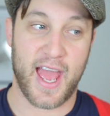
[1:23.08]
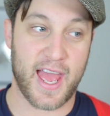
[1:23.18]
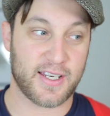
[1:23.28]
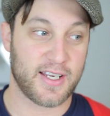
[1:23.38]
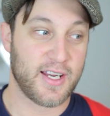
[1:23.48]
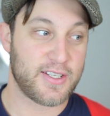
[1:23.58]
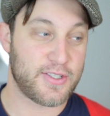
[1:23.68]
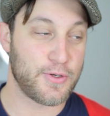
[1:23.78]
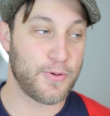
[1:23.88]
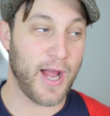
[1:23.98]
And
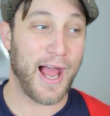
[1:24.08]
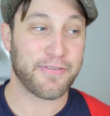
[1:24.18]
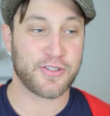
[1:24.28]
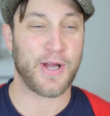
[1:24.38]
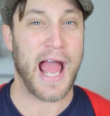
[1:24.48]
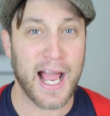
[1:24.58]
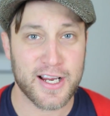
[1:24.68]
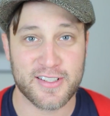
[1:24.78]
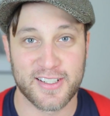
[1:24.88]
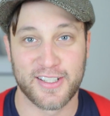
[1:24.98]
to have to
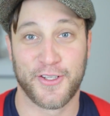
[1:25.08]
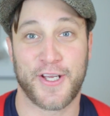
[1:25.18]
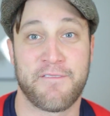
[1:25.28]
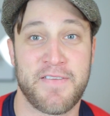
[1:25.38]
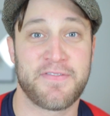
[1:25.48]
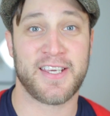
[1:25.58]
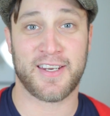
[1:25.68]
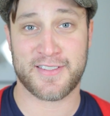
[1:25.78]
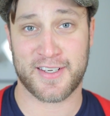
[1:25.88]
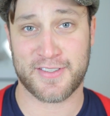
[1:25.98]
actually look at
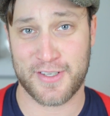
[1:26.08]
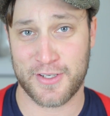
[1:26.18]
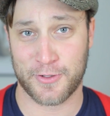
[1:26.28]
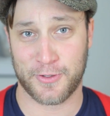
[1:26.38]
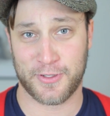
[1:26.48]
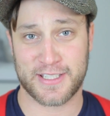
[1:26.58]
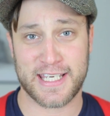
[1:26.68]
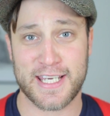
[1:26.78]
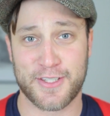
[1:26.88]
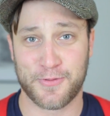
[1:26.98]
15 and 16-year-old
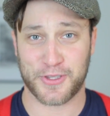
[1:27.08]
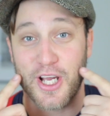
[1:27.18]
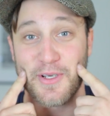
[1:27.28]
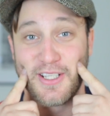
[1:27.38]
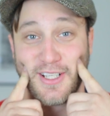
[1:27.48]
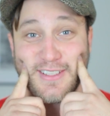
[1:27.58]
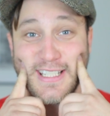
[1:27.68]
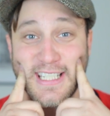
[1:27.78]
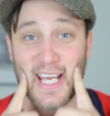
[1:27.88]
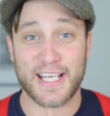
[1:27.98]
kids with chubby little
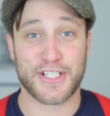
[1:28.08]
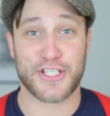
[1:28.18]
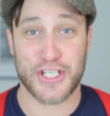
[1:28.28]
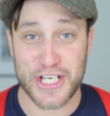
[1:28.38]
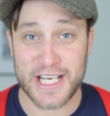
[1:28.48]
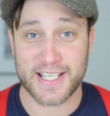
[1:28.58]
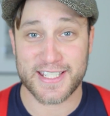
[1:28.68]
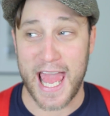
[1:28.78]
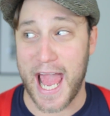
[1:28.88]
teenage cheeks